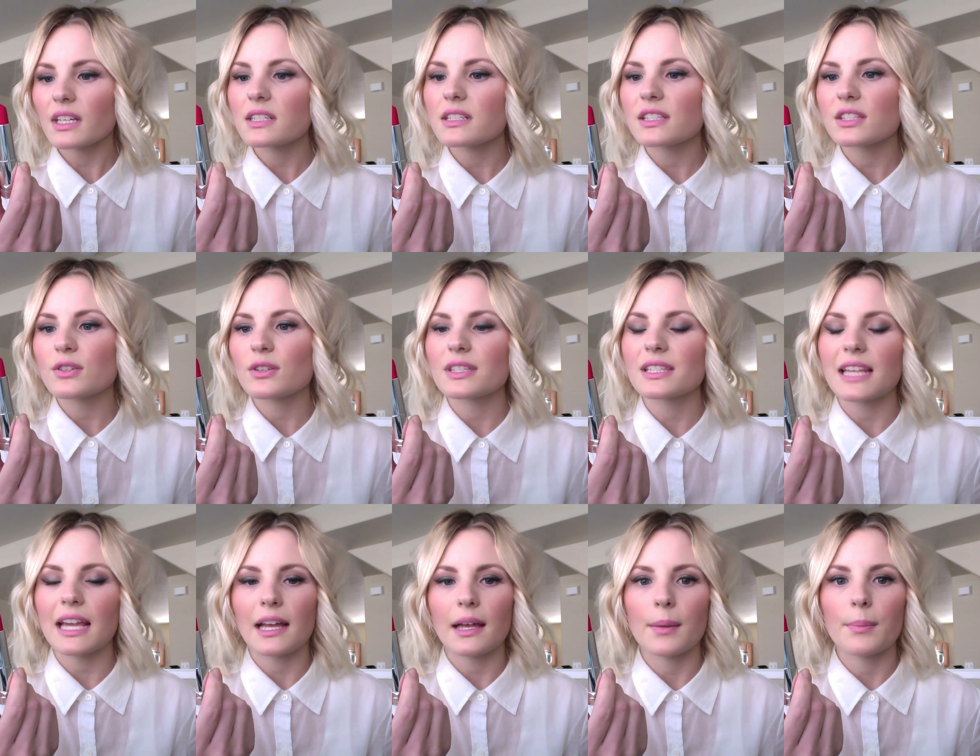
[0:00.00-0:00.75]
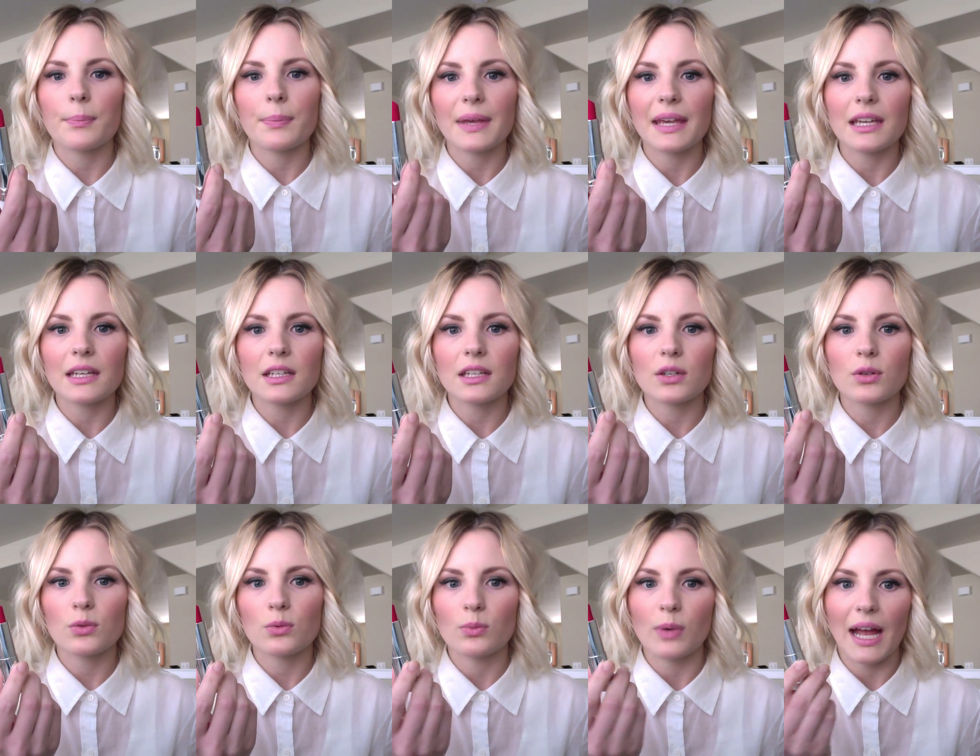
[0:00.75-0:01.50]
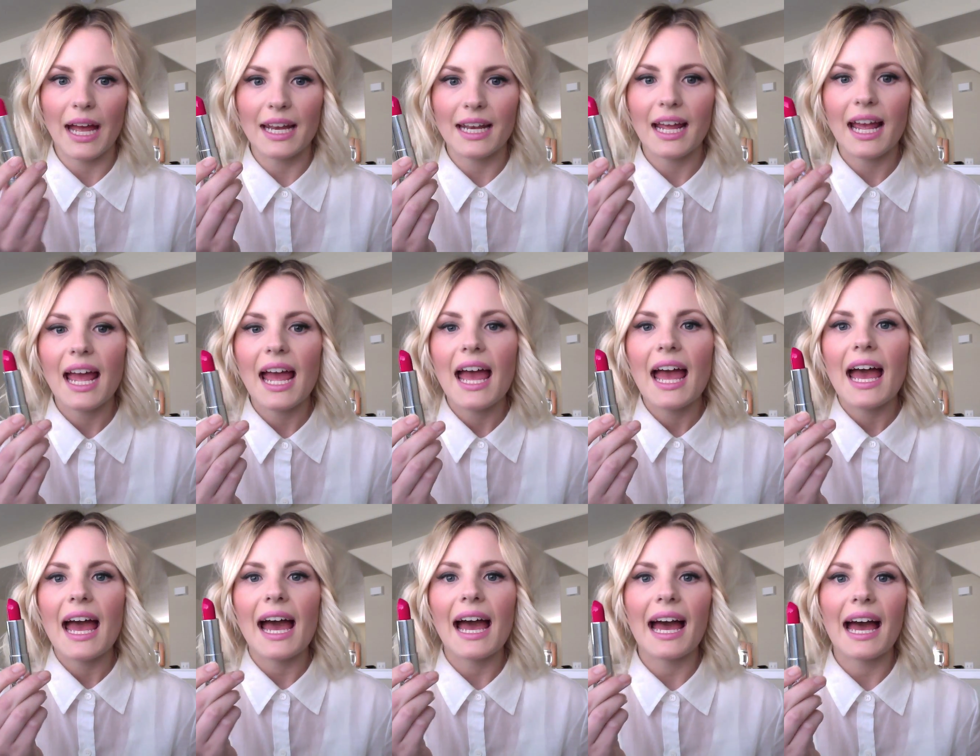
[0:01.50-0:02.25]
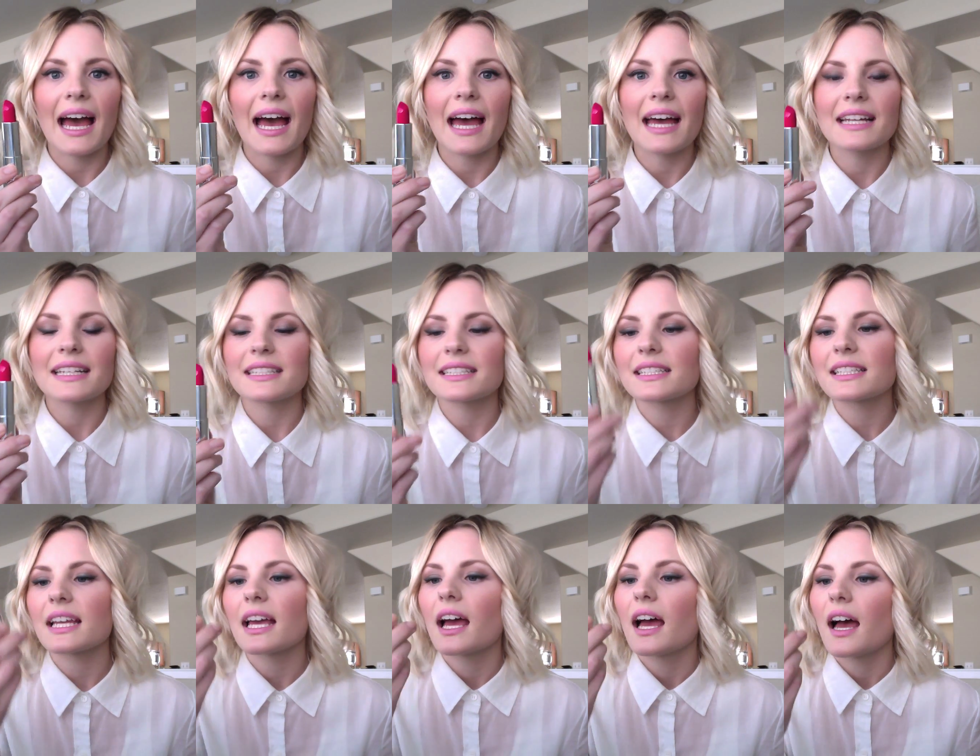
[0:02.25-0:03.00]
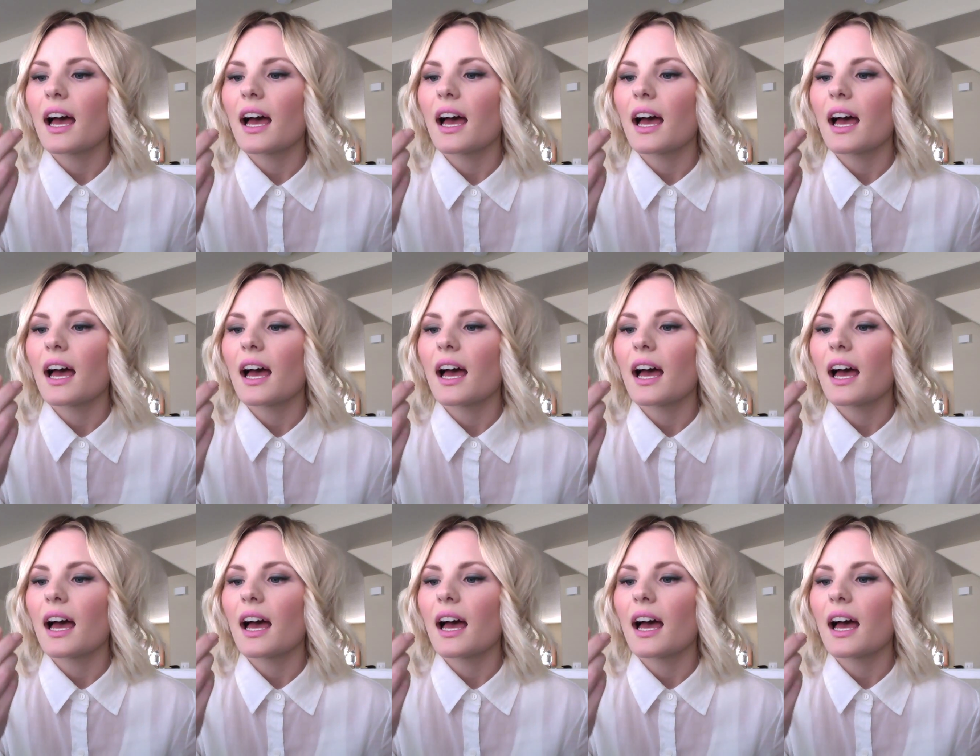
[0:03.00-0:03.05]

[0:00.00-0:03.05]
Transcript: So it's like a pink red. And